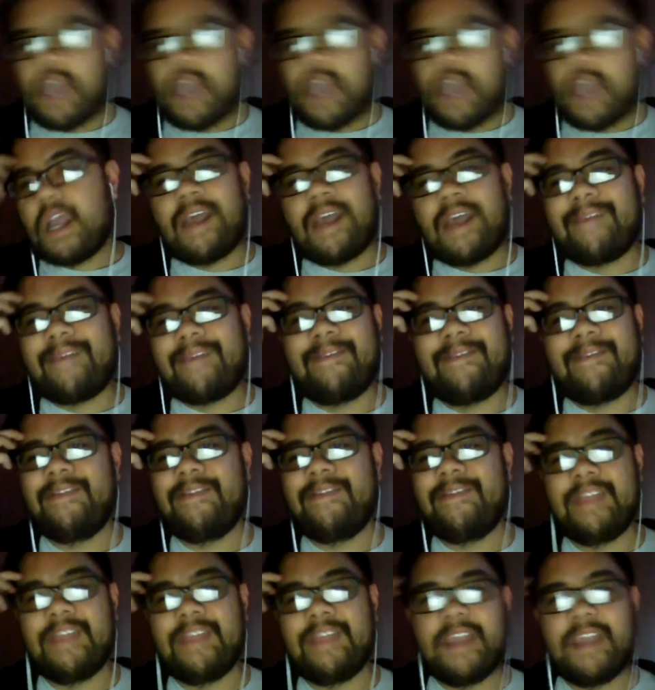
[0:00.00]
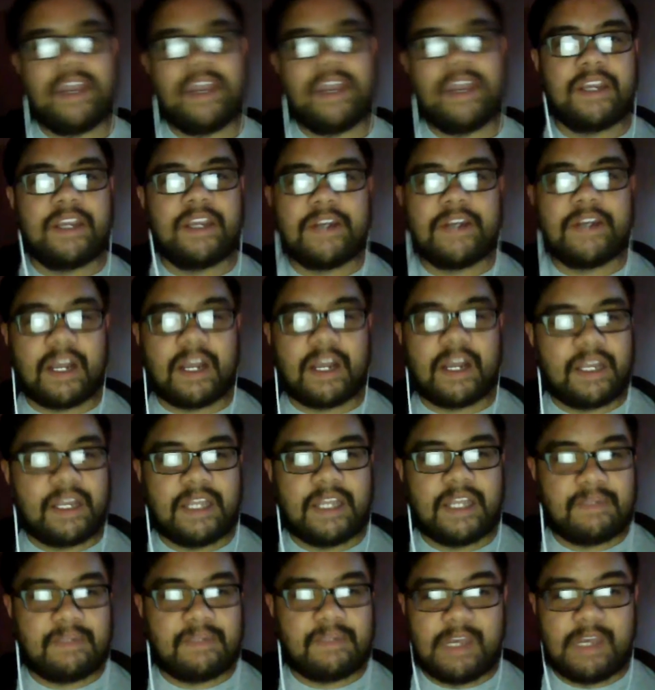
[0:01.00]
and you're not gonna
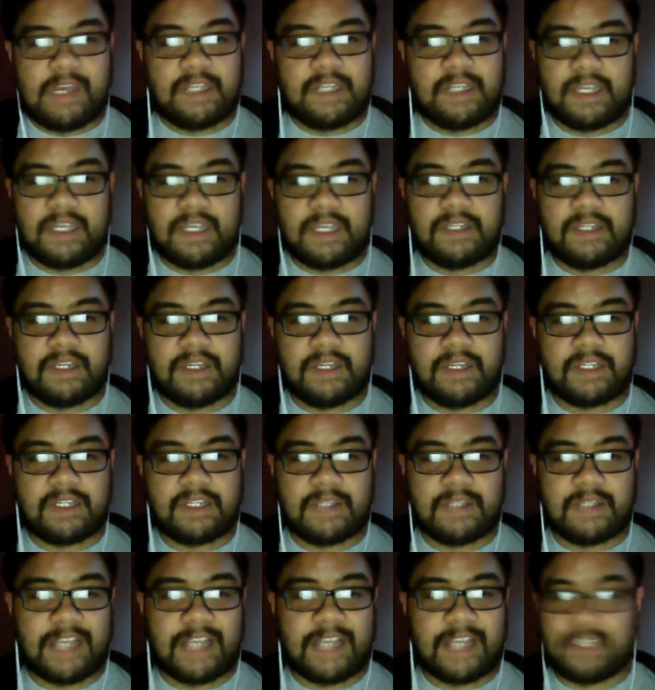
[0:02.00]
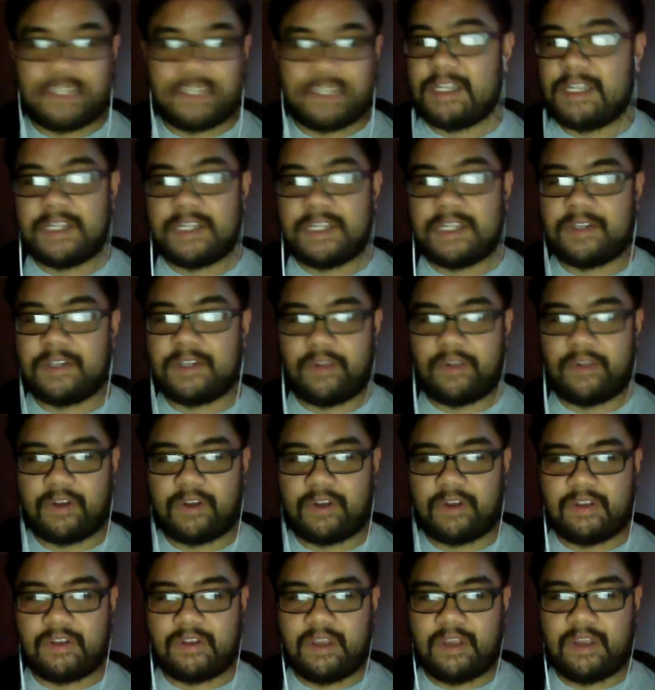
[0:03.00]
get me as easy as you
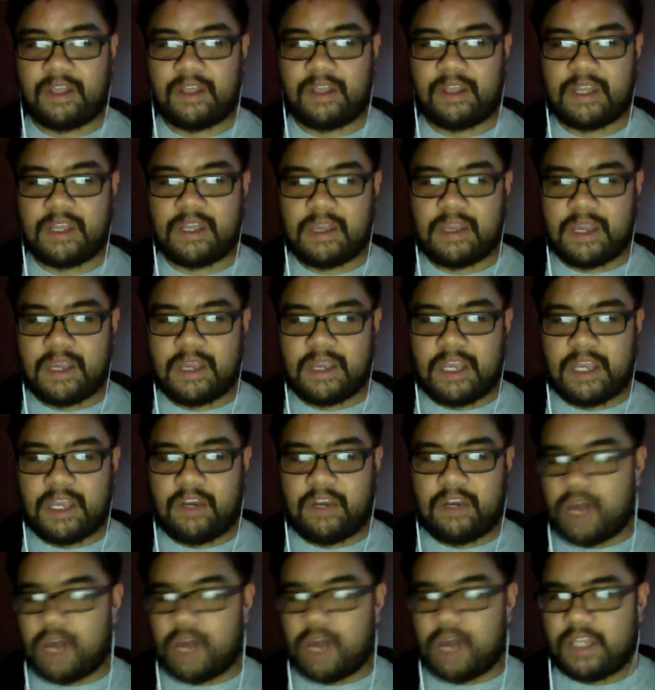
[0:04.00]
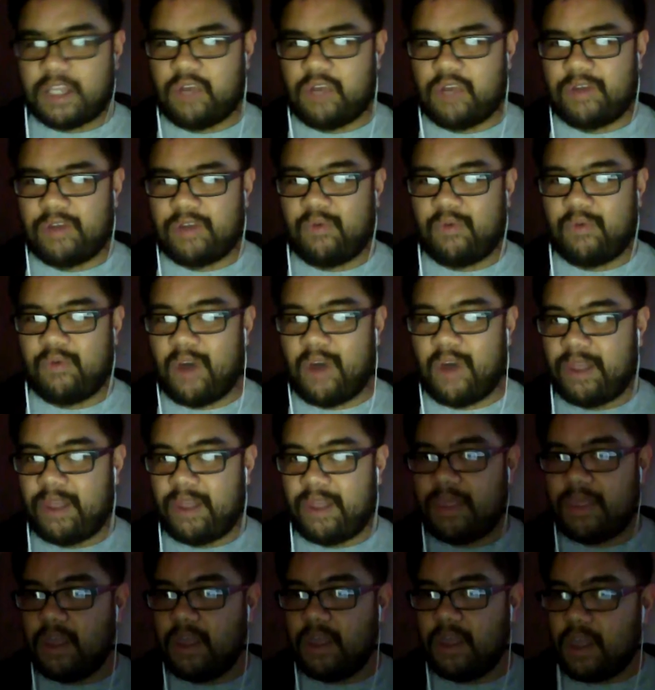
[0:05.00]
thought you did. You're not the only
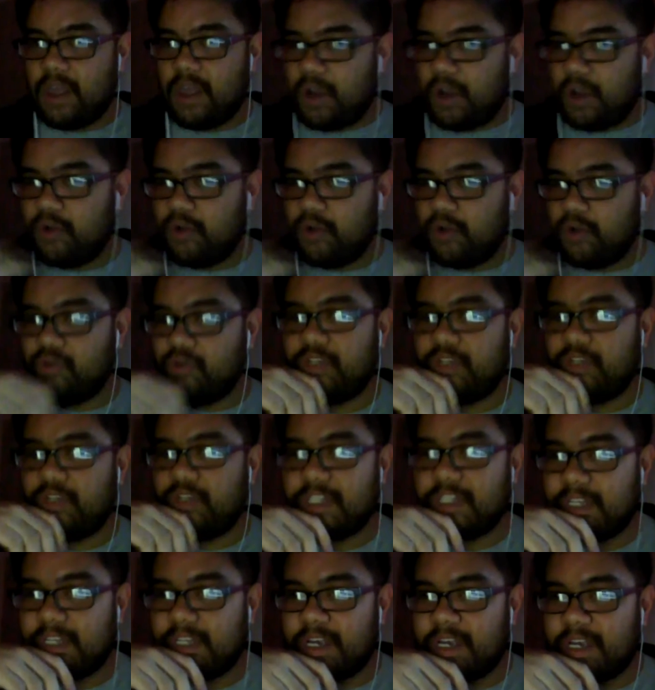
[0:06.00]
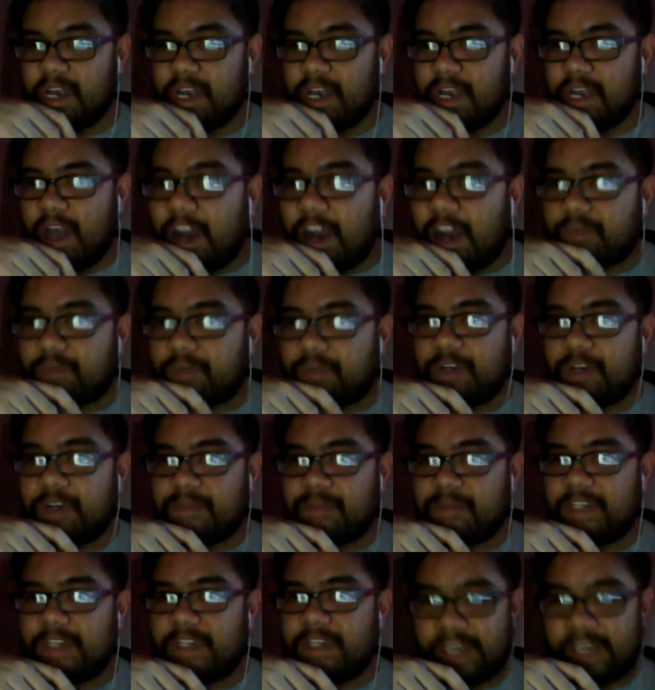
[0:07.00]
one who's armored up
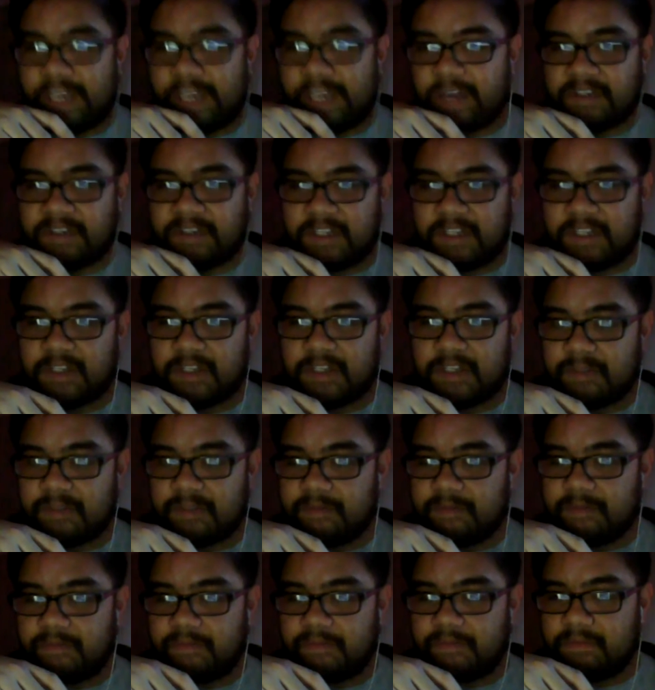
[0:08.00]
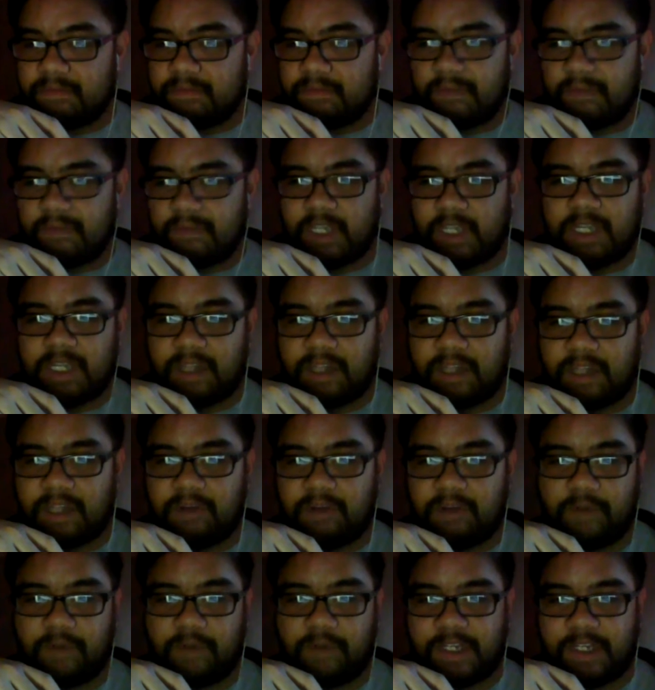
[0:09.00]
to the gills. You can tell like her
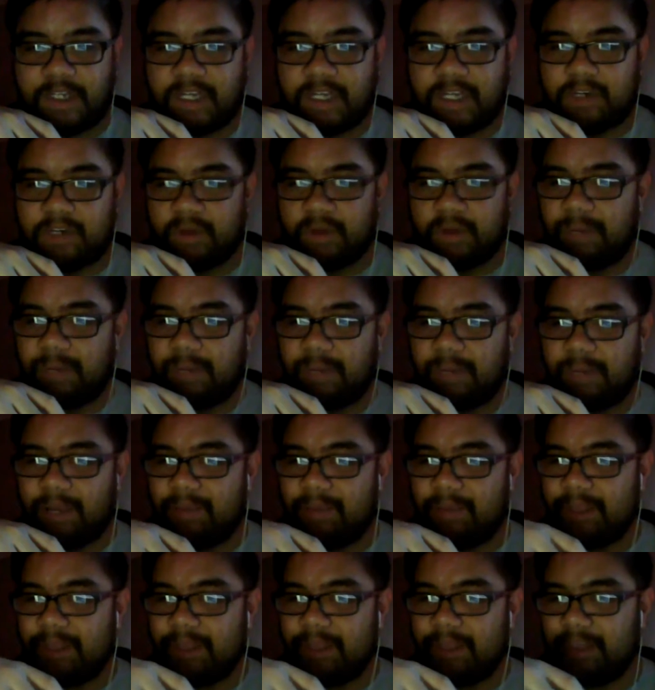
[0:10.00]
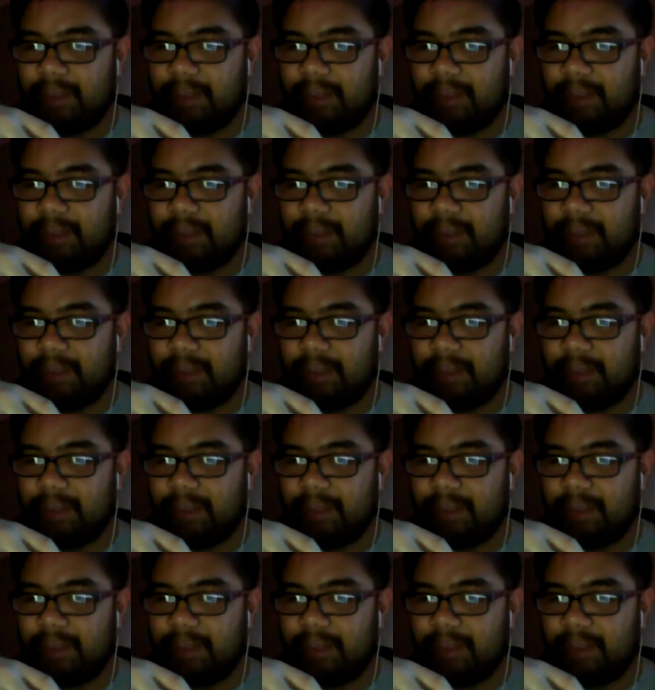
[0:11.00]
voice is kind of trembling a bit.